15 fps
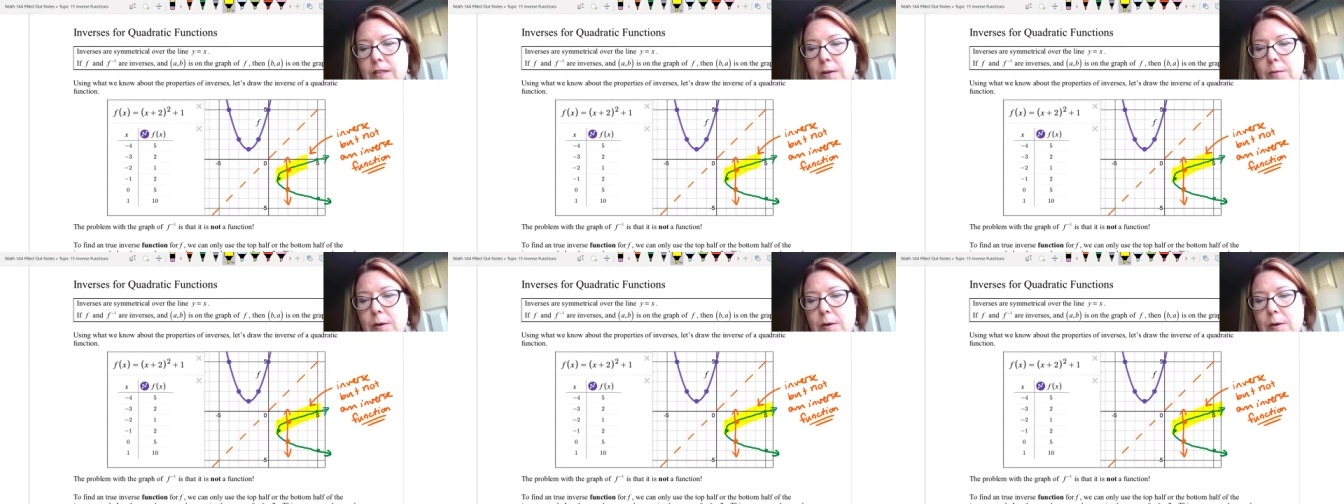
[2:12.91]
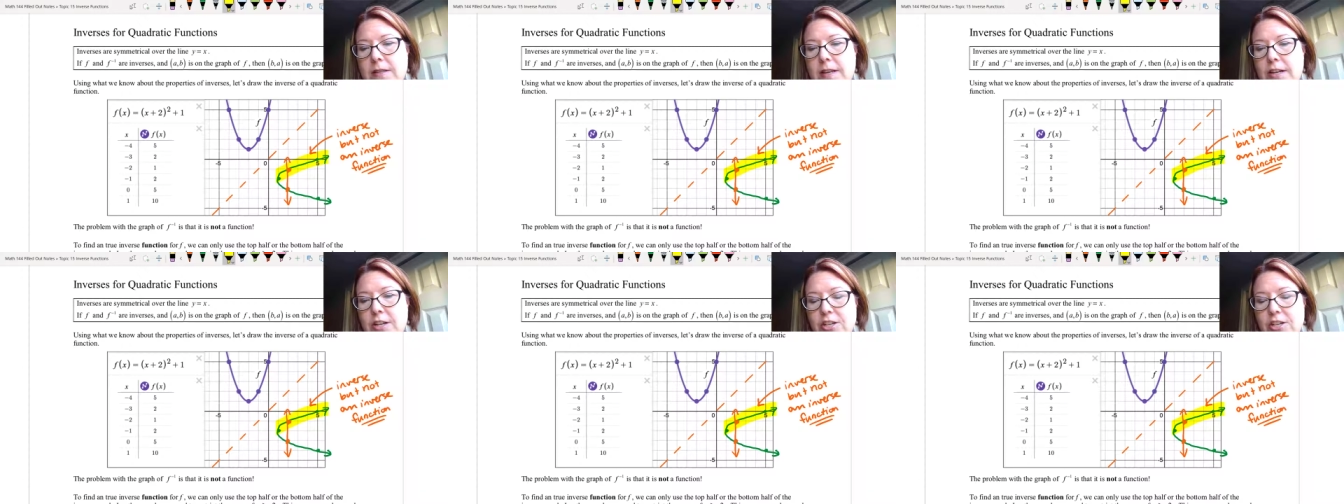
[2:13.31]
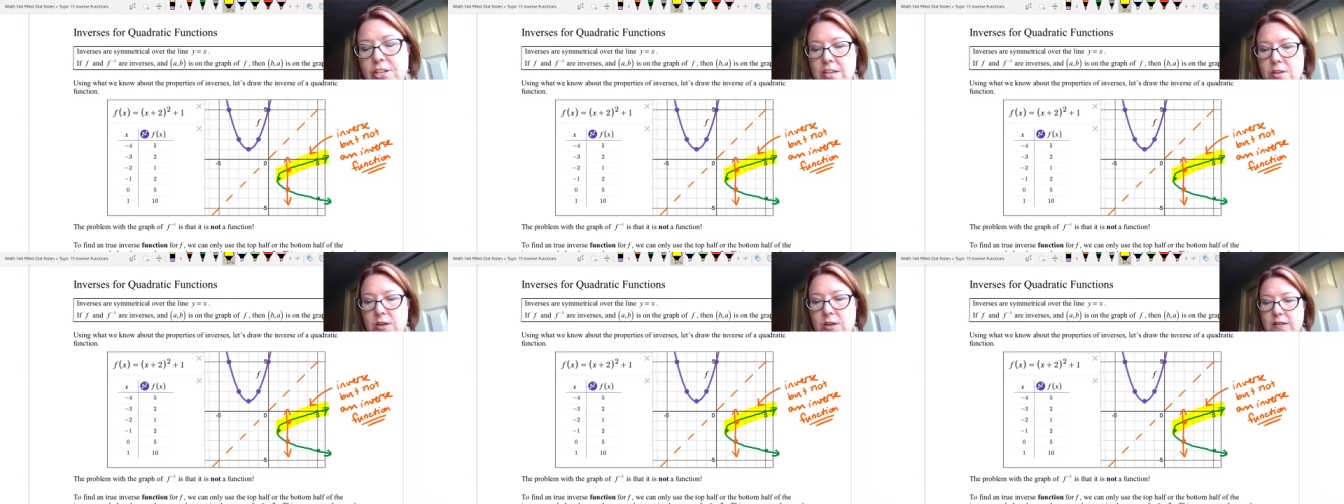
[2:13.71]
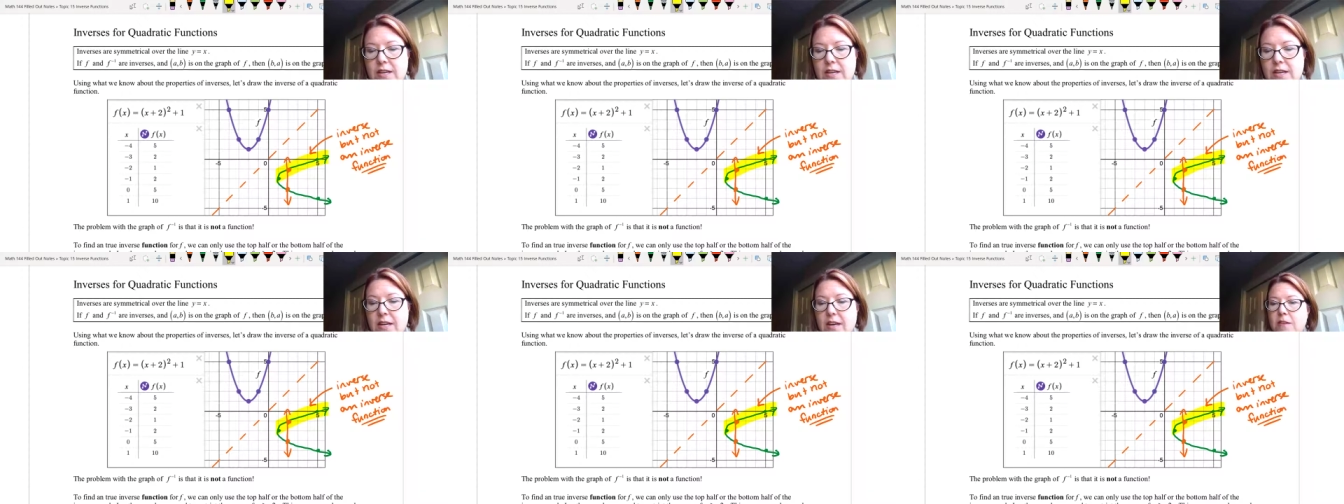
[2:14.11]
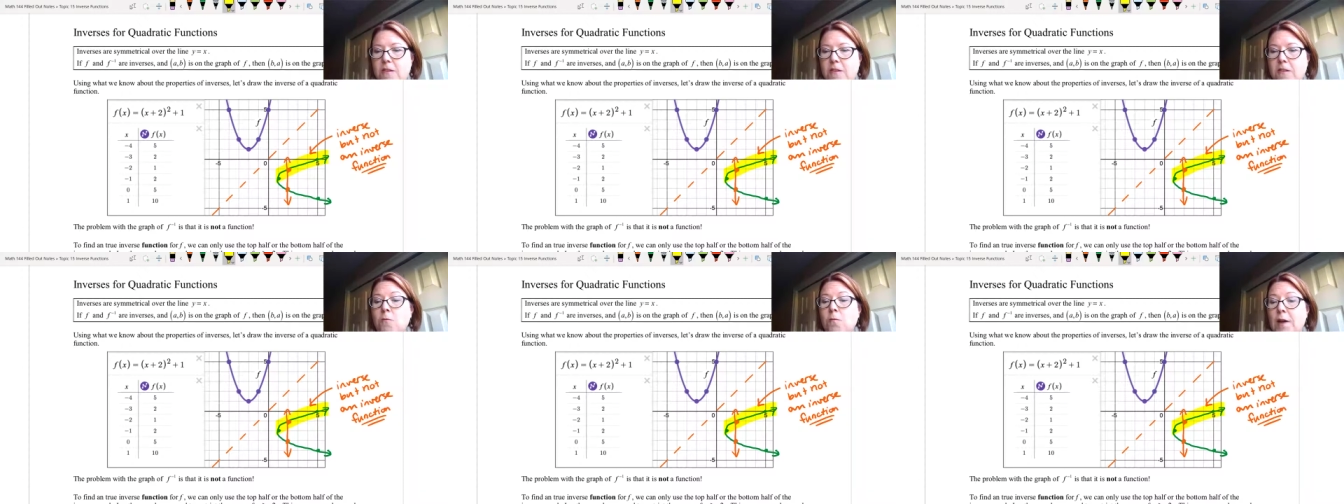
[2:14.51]
then we're essentially using
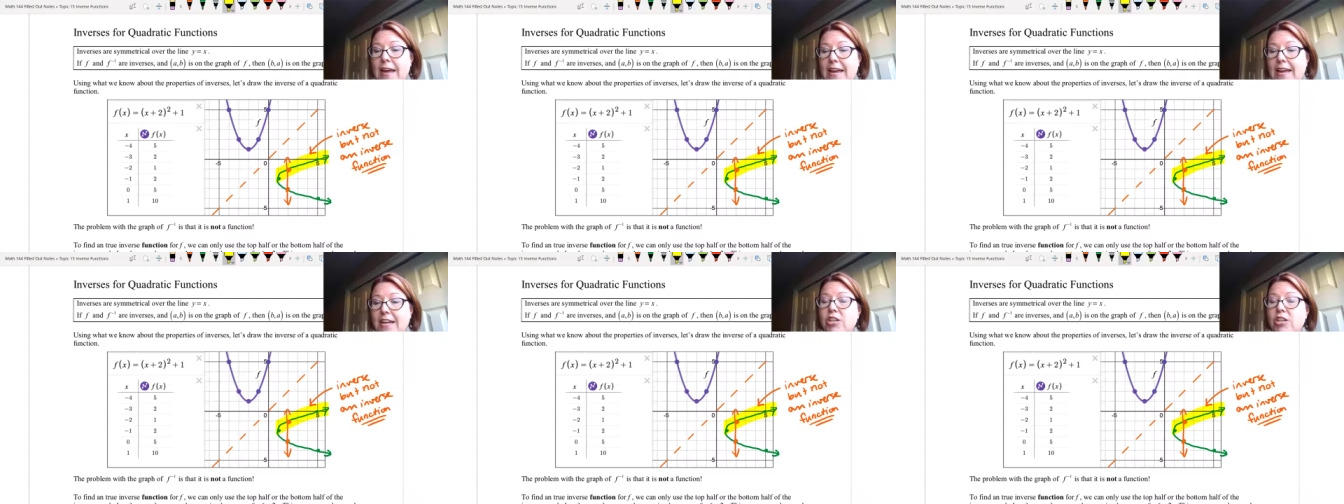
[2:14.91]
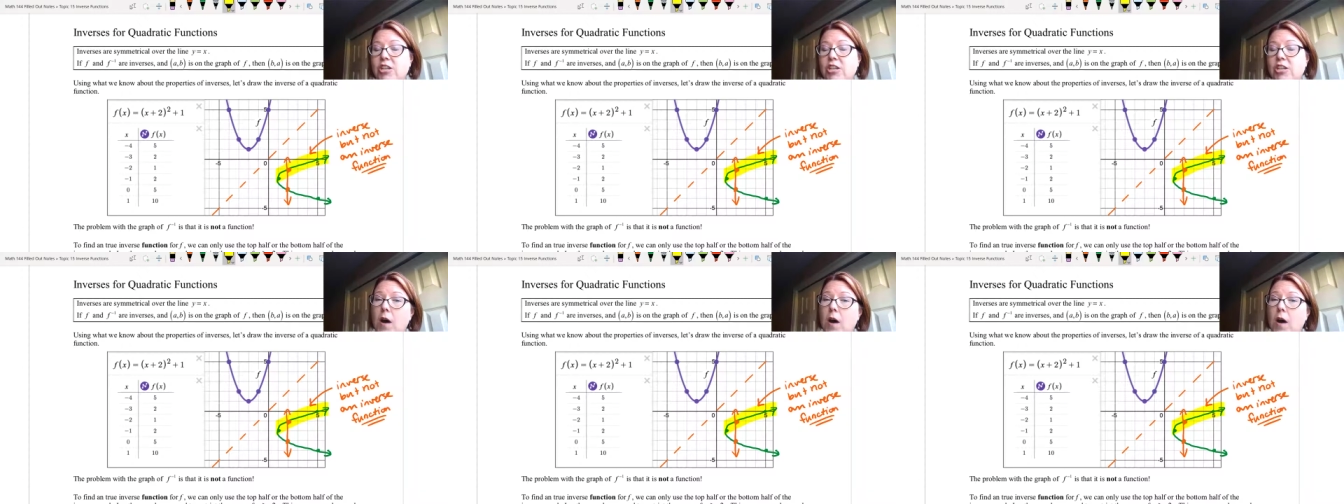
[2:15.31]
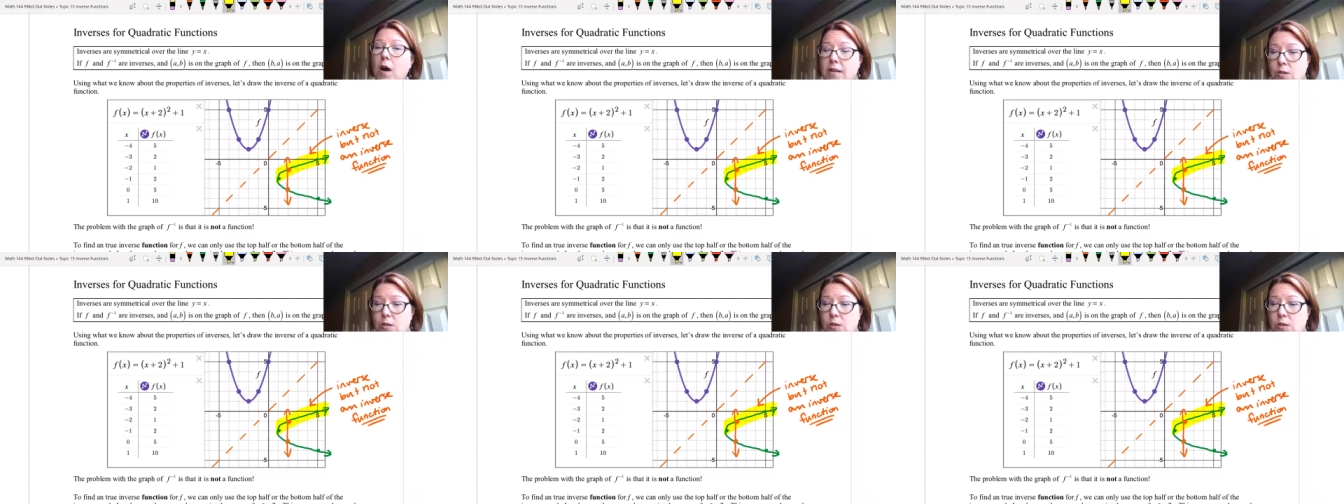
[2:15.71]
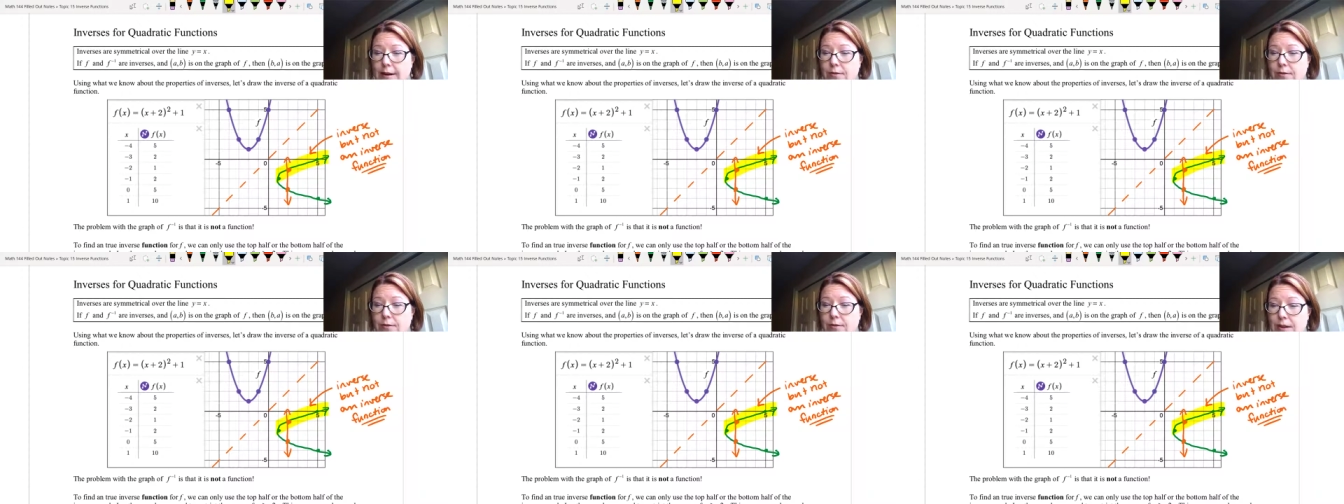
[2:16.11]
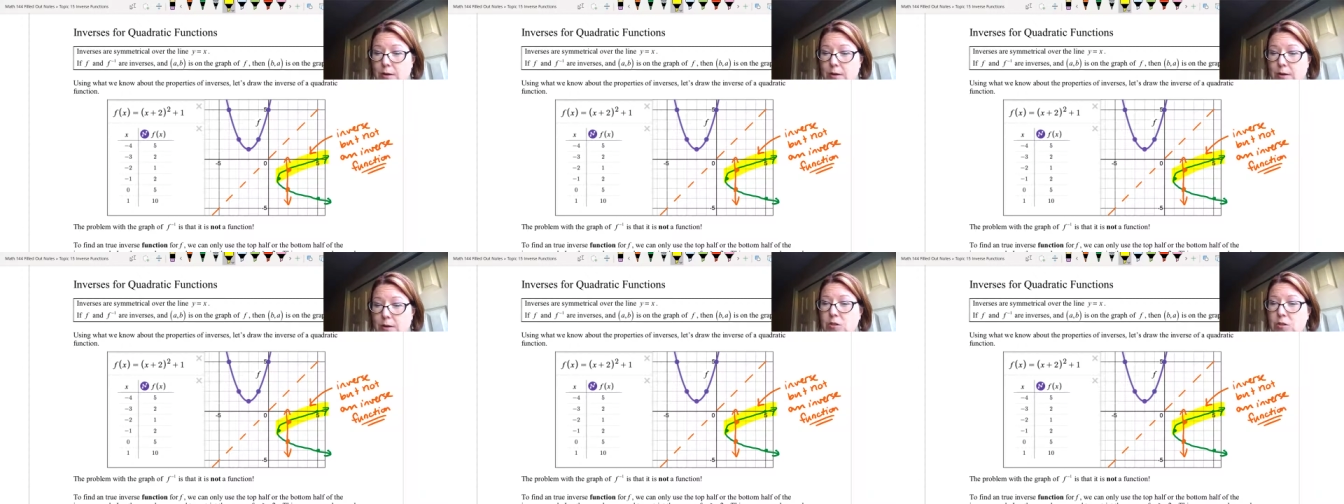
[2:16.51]
the range y is greater than or
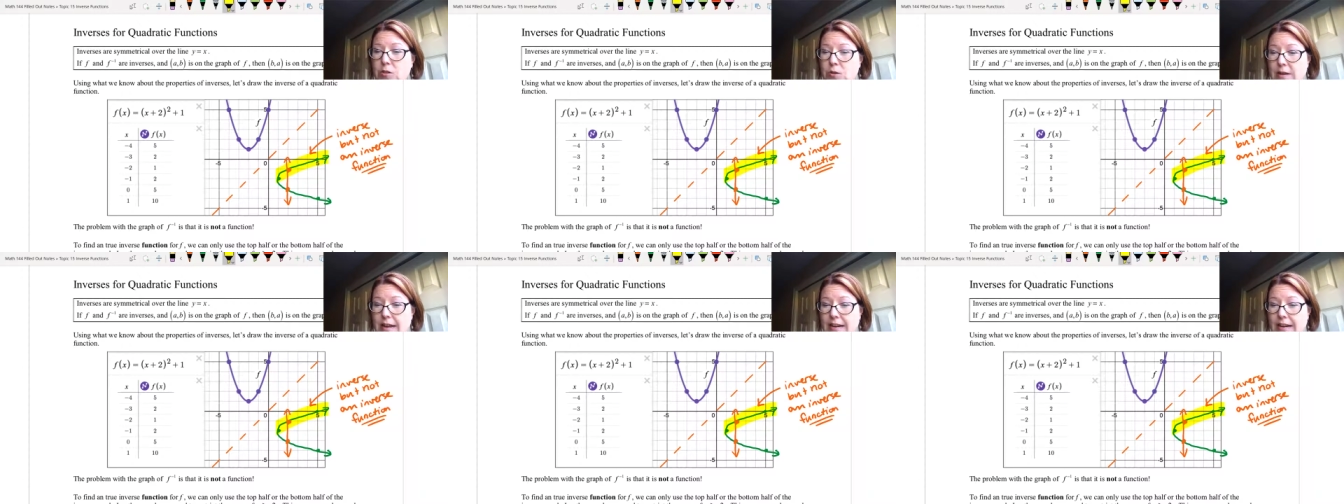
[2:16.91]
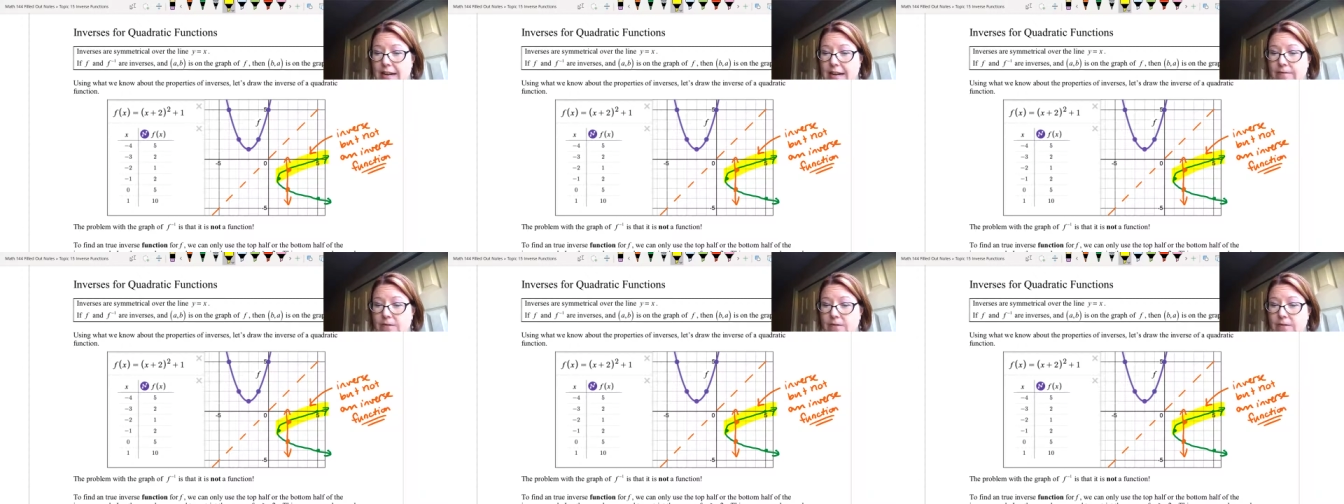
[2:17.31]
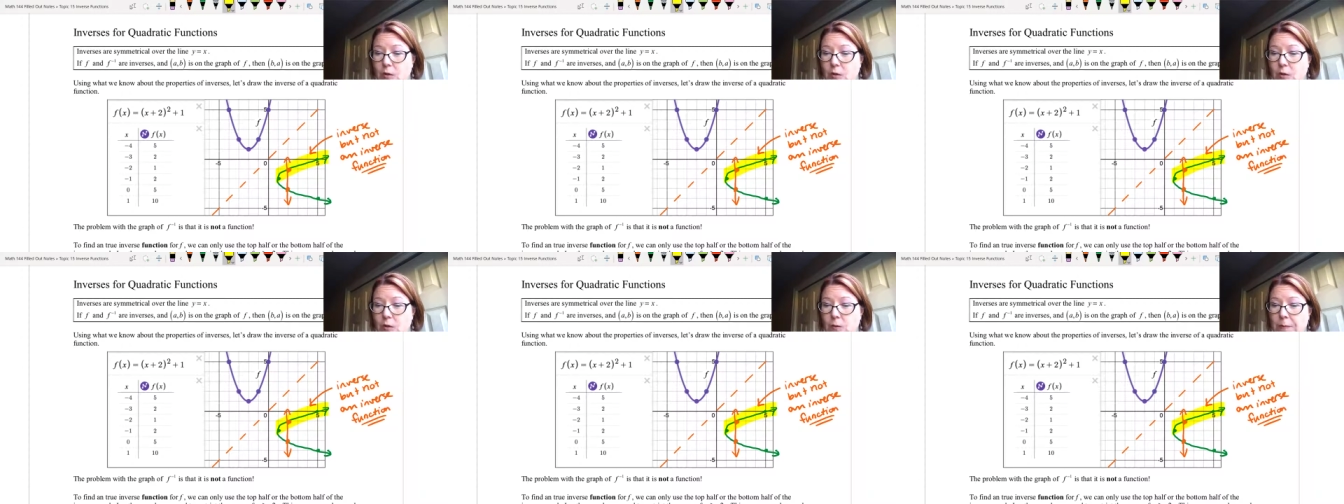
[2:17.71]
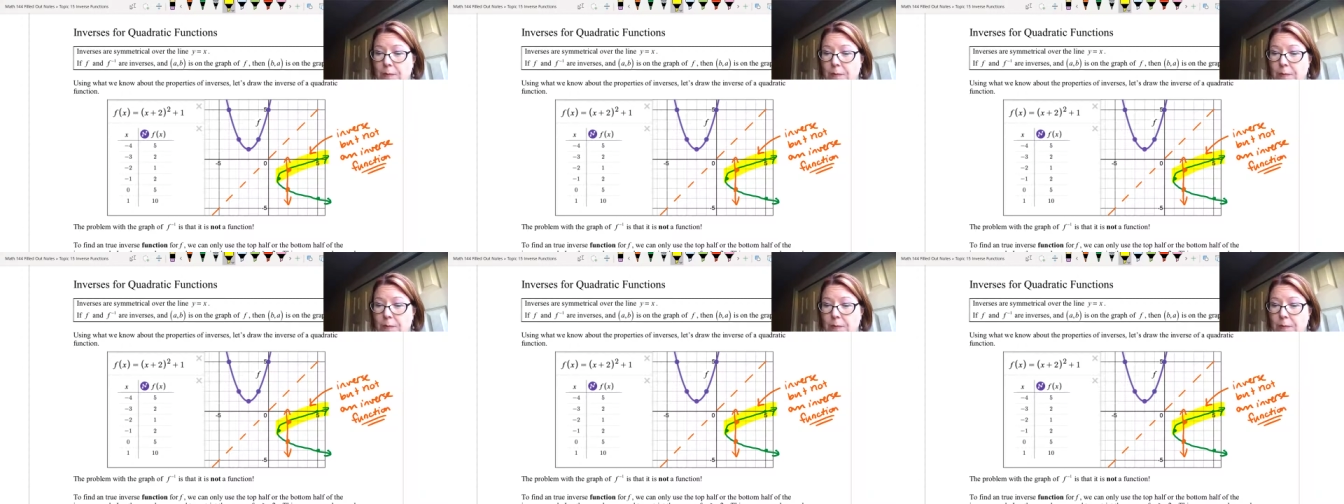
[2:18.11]
equal to negative 2.